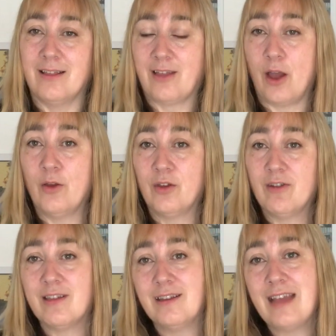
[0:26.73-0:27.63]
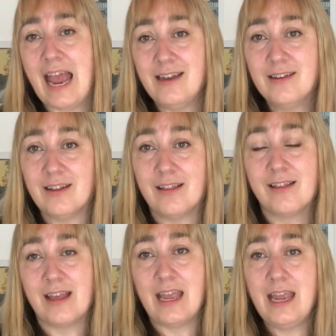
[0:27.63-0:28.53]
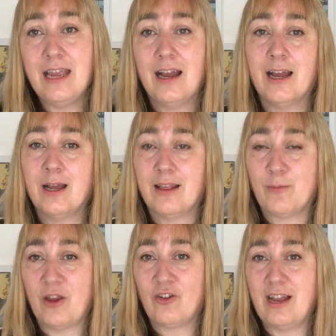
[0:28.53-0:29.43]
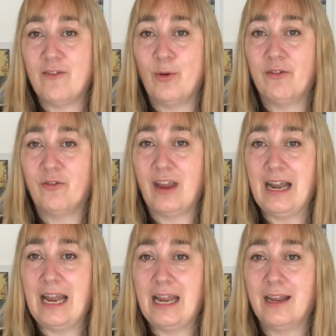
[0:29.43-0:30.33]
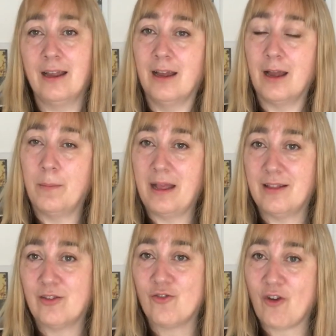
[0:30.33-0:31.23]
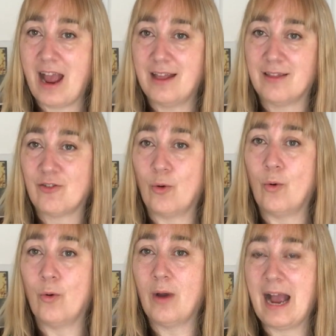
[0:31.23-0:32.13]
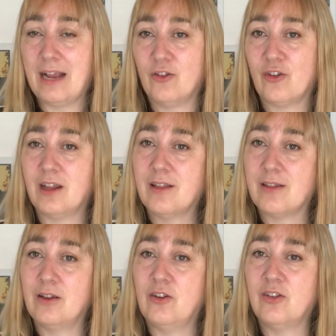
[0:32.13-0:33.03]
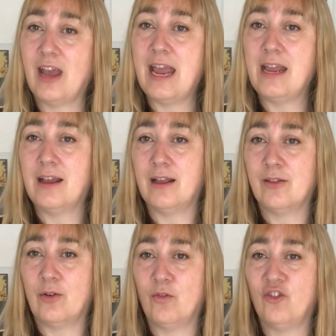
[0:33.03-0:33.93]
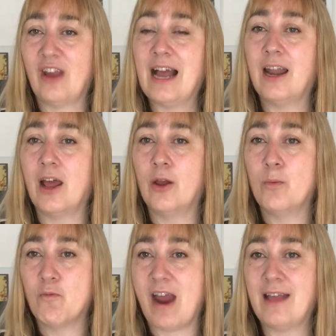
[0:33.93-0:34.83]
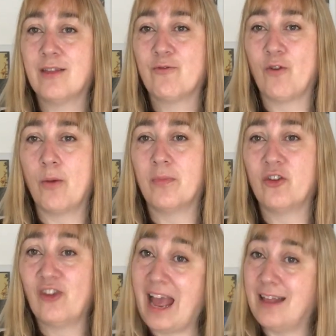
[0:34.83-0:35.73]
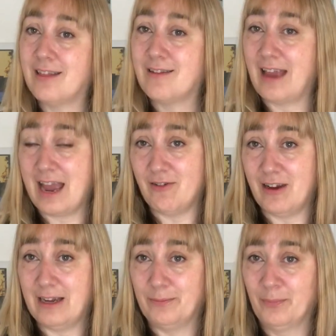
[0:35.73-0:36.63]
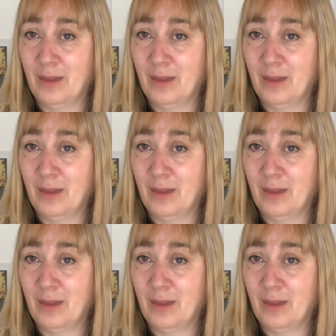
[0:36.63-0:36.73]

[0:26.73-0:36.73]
So there is a tendency, especially if we're feeling a bit stressed or anxious, to take sort of shallow breaths from the chest area.